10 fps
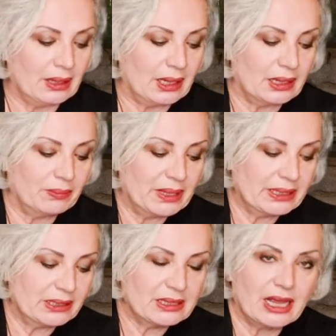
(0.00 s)
And
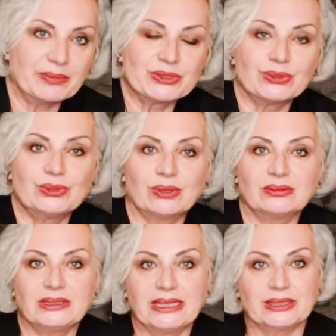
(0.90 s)
many times you
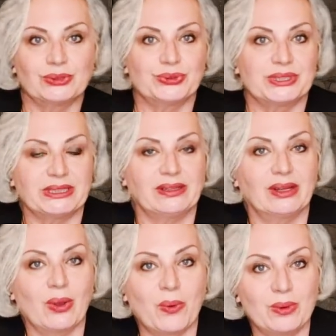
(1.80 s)
don't get to see
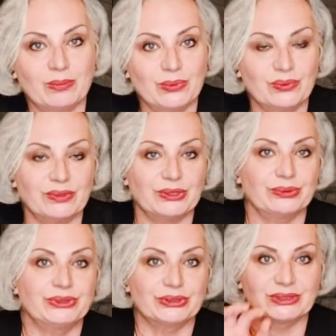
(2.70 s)
the whole movie, you
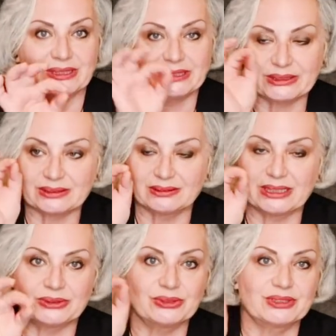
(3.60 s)
just get,
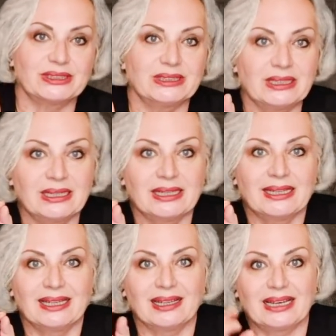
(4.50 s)
get to see
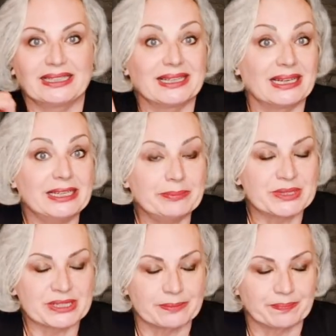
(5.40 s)
like
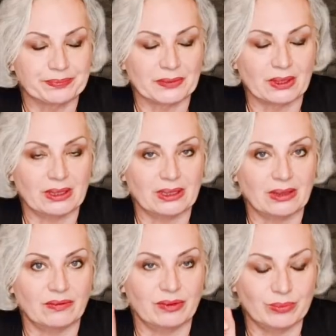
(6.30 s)
glimpse uh,
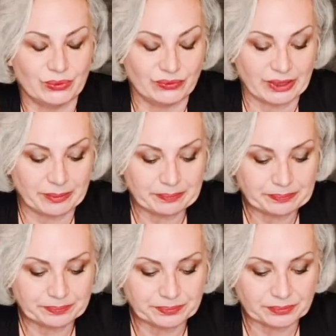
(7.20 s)
of a movie
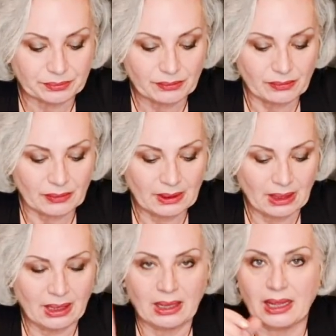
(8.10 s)

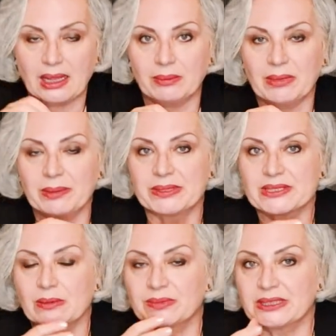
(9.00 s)
and maybe
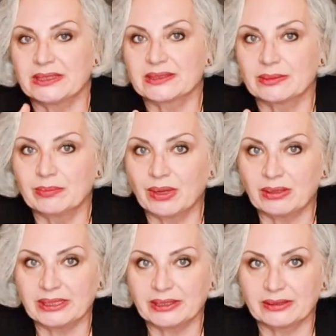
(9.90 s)
something
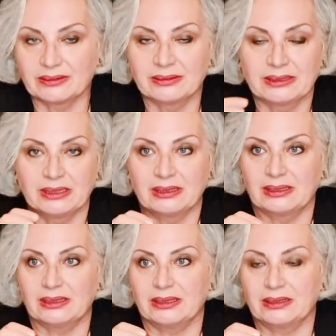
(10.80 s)
symbolical. Uh,